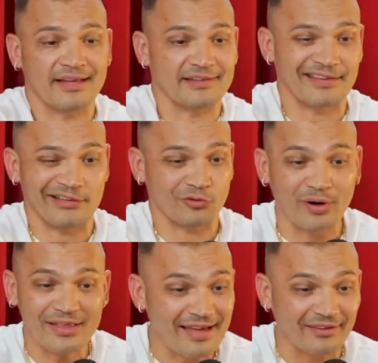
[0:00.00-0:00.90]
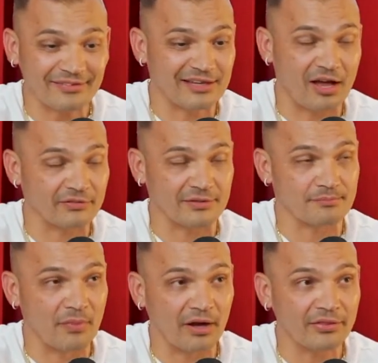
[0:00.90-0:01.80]
that's like $20,000 a
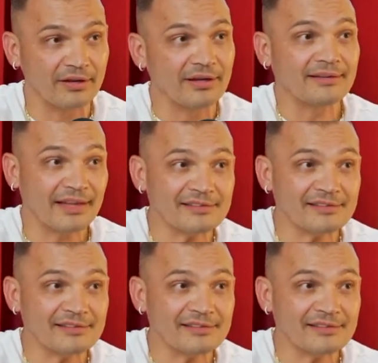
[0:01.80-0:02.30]
month. That's